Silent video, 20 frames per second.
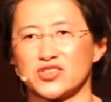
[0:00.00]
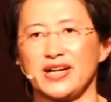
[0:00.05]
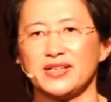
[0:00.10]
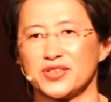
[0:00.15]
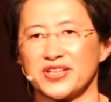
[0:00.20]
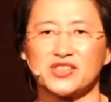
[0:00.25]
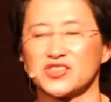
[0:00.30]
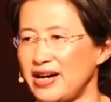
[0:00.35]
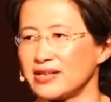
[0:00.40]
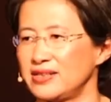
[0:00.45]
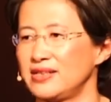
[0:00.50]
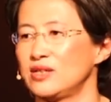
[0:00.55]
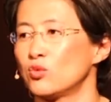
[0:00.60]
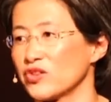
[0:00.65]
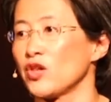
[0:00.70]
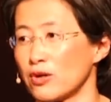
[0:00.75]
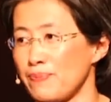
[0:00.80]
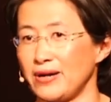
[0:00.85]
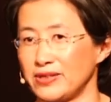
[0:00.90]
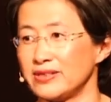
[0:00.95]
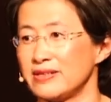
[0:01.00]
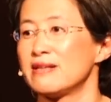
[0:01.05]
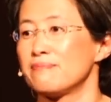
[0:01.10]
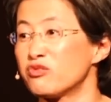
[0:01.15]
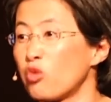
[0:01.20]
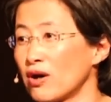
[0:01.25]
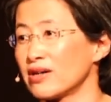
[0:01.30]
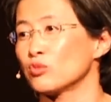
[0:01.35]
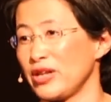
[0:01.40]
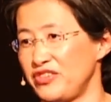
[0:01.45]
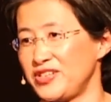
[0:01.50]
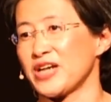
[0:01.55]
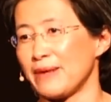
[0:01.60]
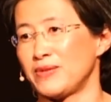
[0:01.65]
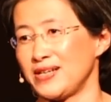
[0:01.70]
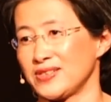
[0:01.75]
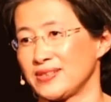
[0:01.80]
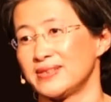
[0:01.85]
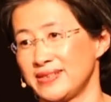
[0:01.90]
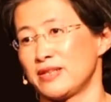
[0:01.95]
or Ryzen CPU doesn't
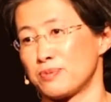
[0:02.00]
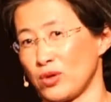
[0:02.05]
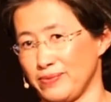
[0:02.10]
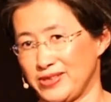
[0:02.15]
actually